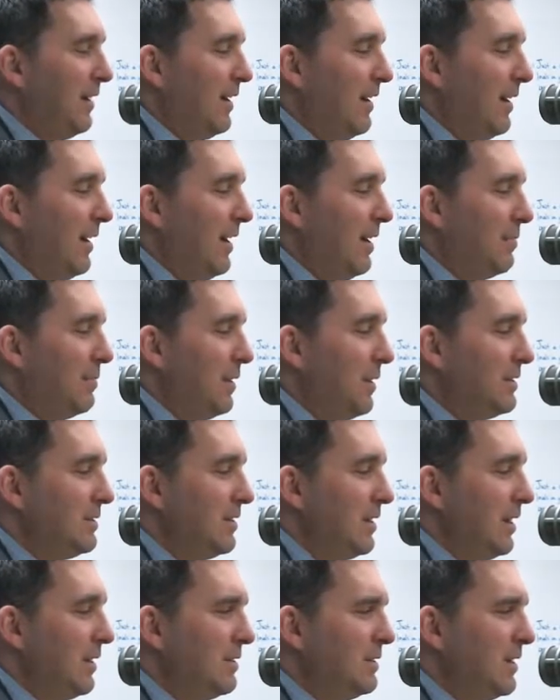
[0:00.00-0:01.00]
Uh, but
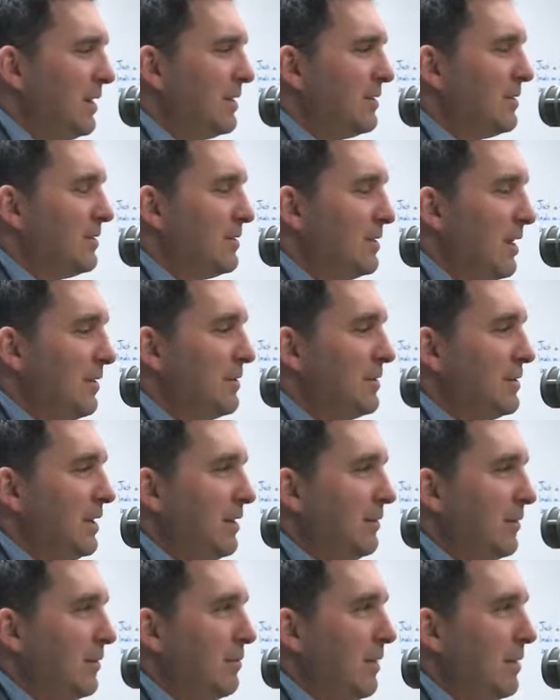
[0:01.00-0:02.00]
uh, tickets are
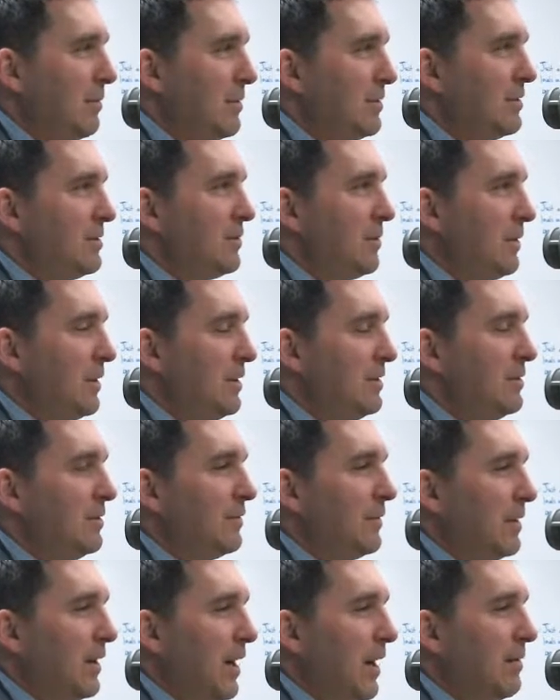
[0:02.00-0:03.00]
17 for members, 22
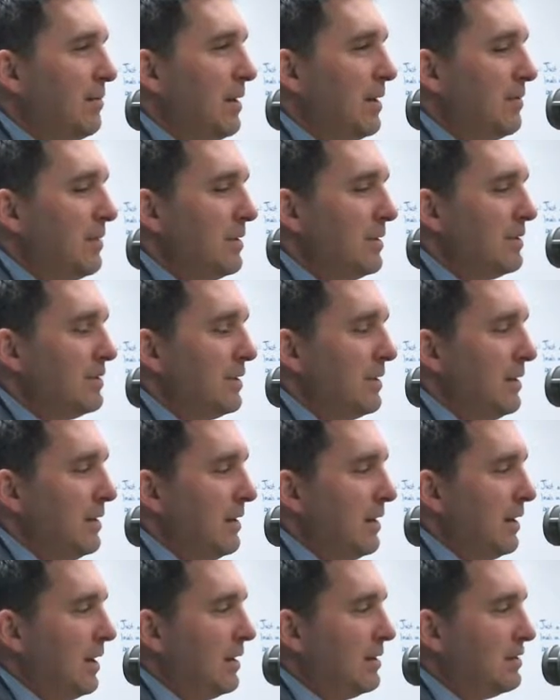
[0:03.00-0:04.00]
for non-members.
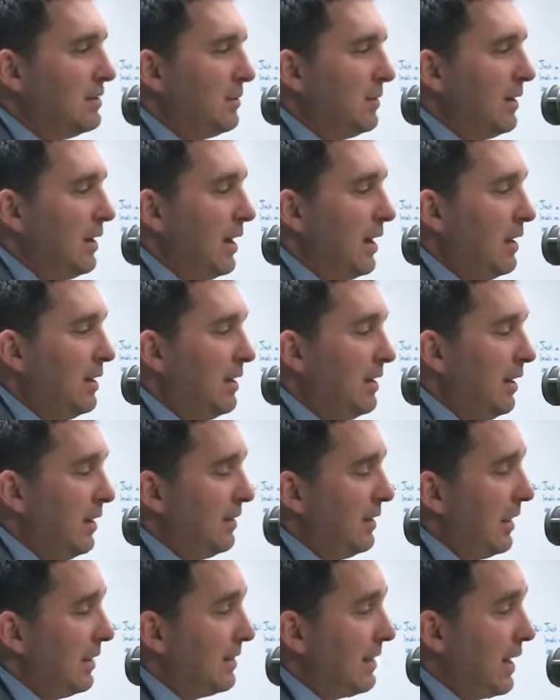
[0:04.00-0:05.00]
Uh, so again,
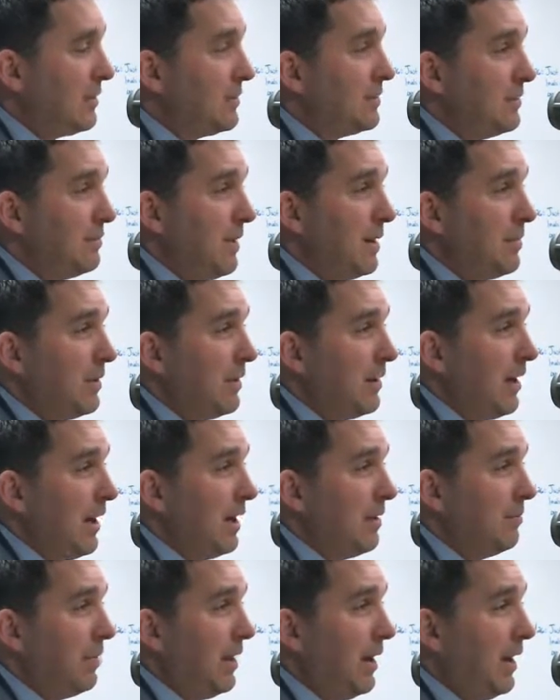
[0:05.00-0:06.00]
that thousand member
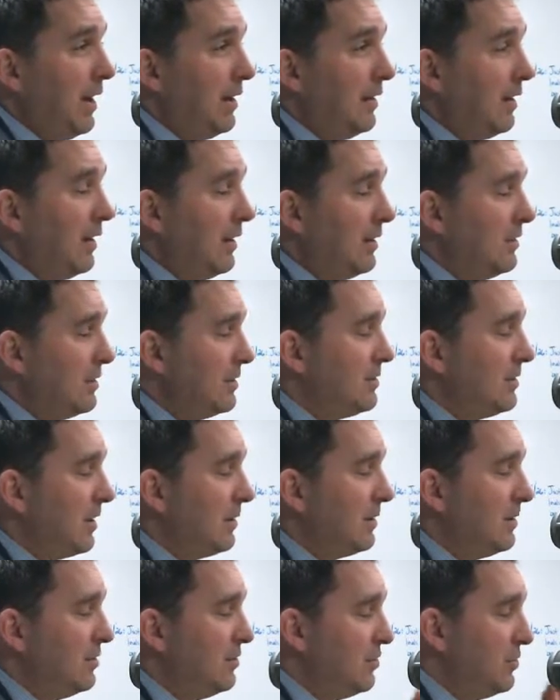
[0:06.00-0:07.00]
campaign, I just
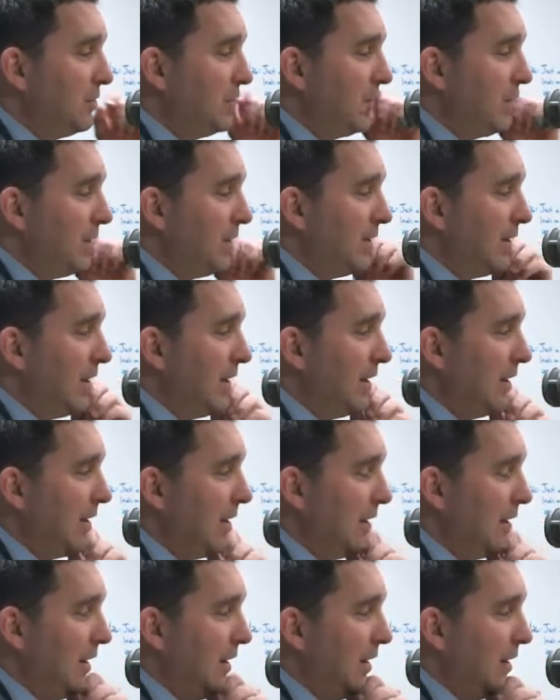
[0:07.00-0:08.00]
talked to Julie uh,
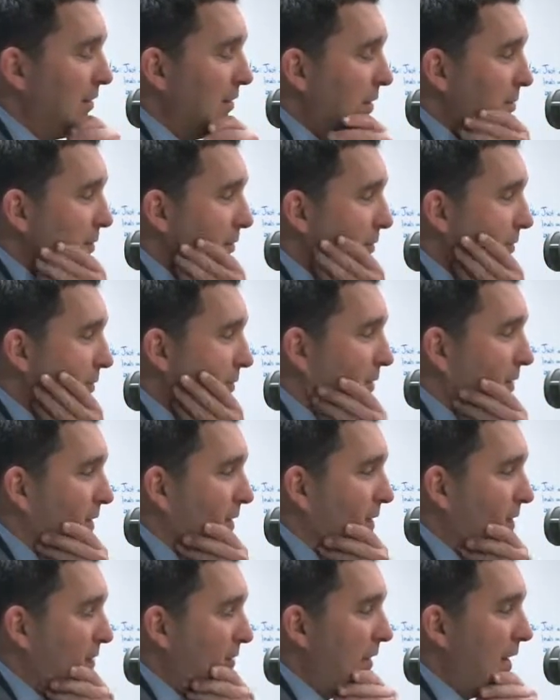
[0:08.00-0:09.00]
right
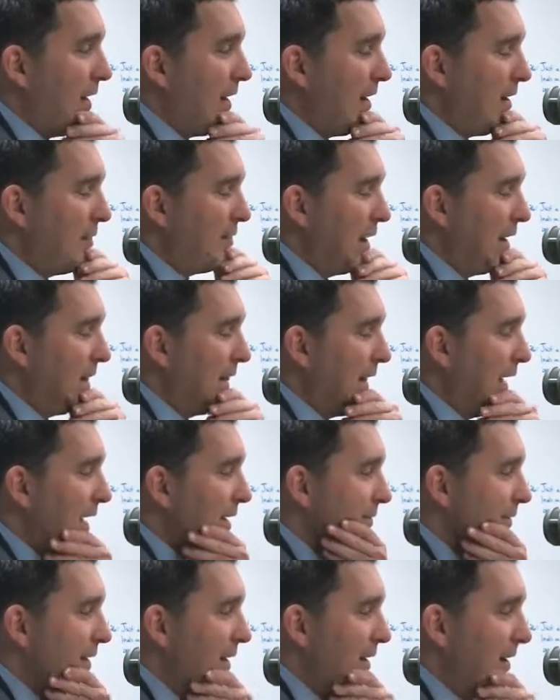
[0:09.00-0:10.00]
before Friday when I
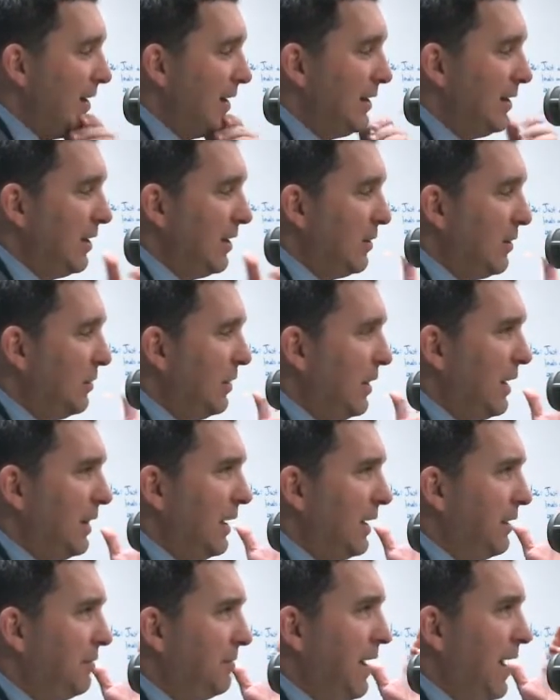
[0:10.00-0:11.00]
left, you know, we're at
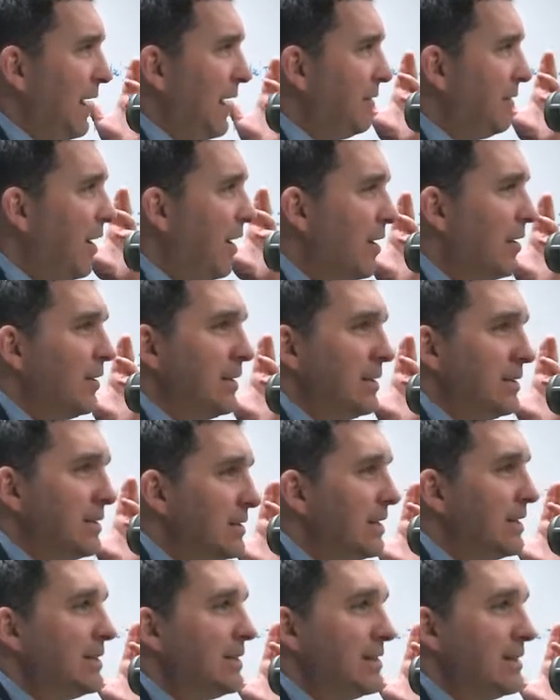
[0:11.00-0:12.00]
like
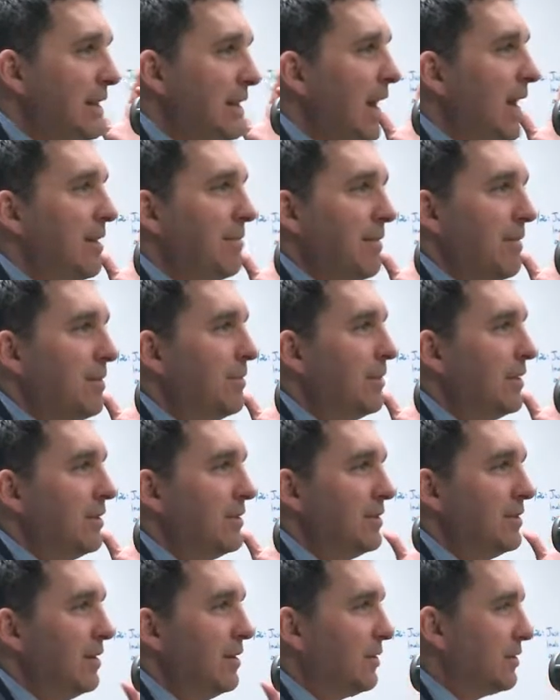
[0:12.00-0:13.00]
568
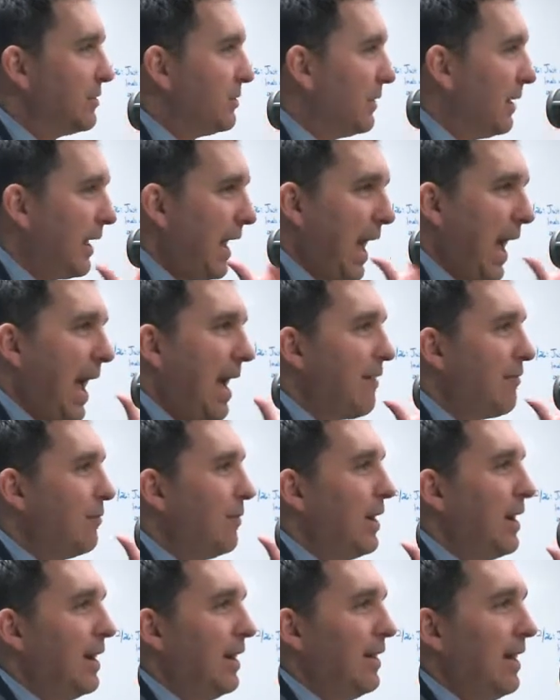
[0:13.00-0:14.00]
members, you know, so we're like
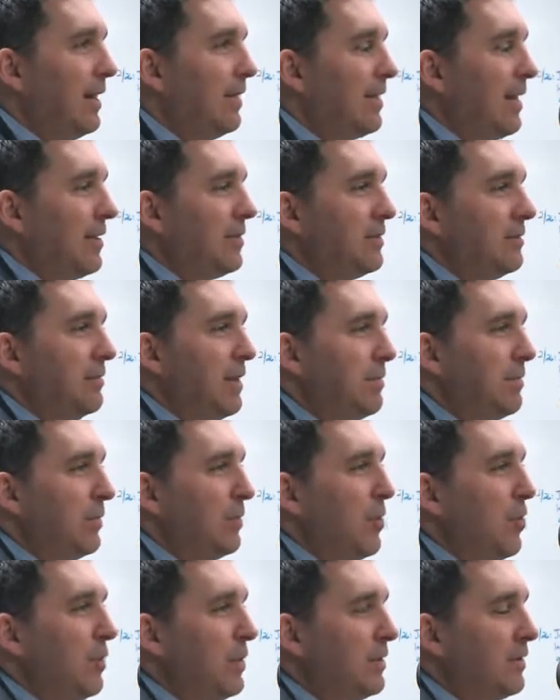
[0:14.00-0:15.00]
halfway to that thousand member
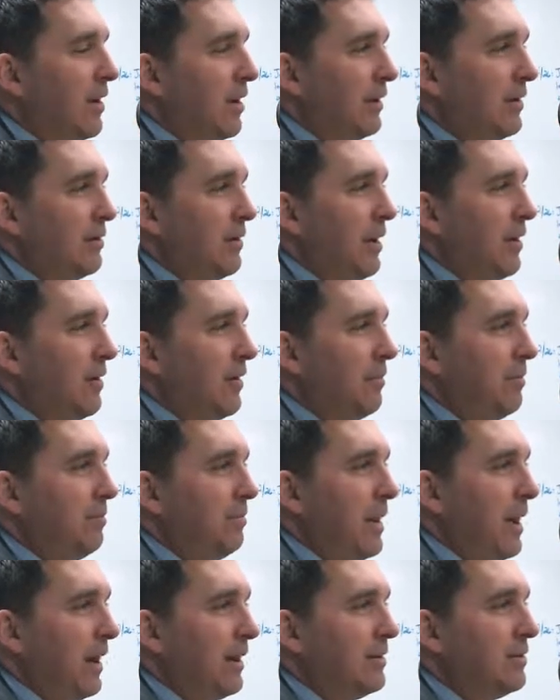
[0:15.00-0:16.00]
goal we talked about
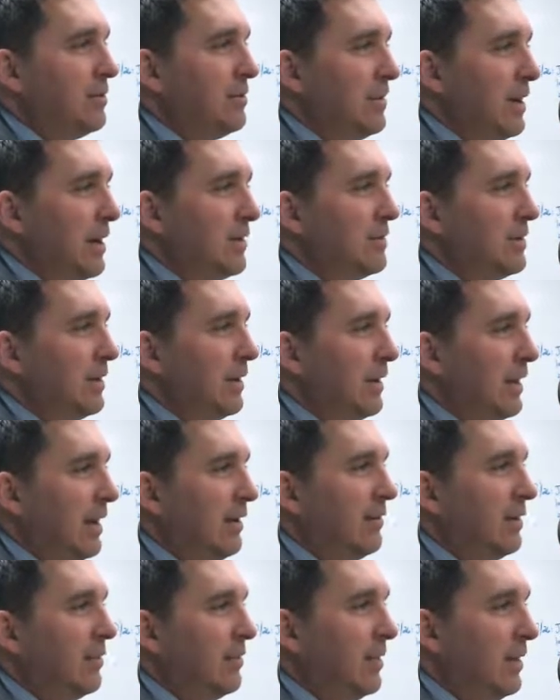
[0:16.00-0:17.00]
back in
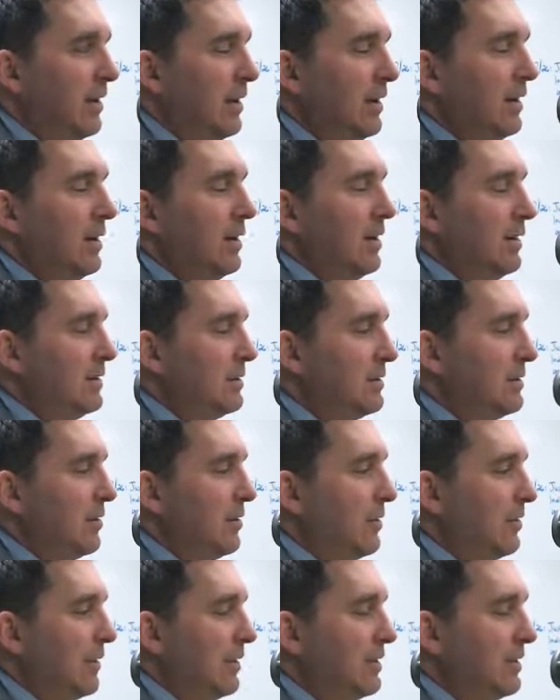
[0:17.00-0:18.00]
2011. Yeah.
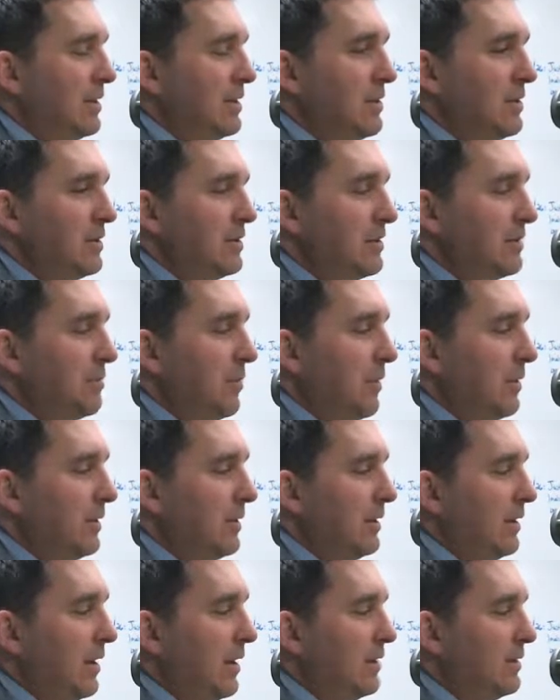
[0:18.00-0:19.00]
So continue to support
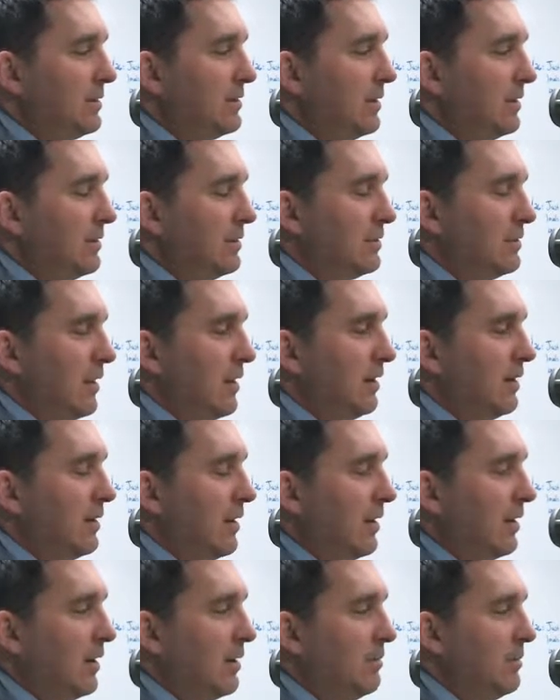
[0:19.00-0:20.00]
the arts and strengthen
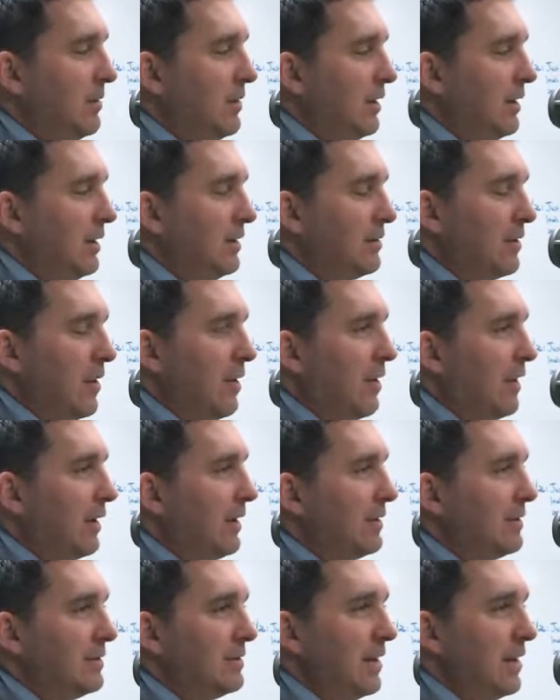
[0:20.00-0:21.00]
our community. It's all I
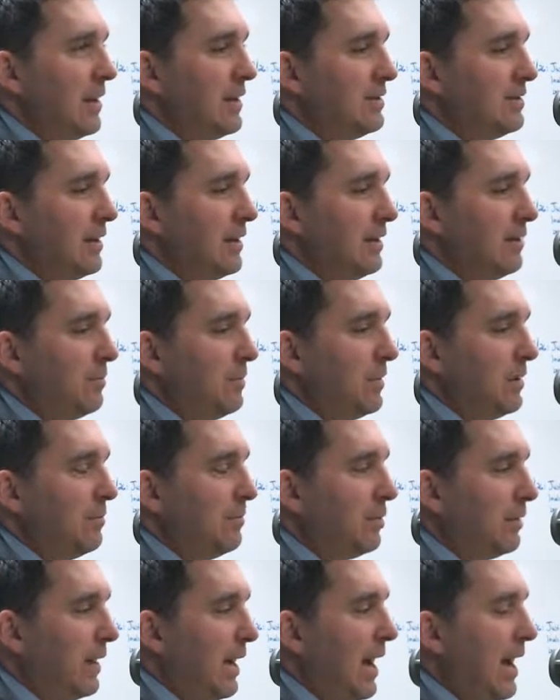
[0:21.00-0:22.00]
can say is that it's been a
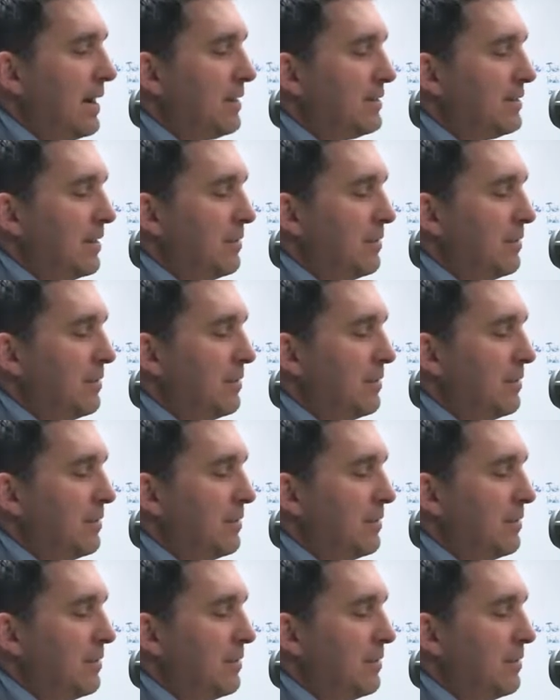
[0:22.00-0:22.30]
blast.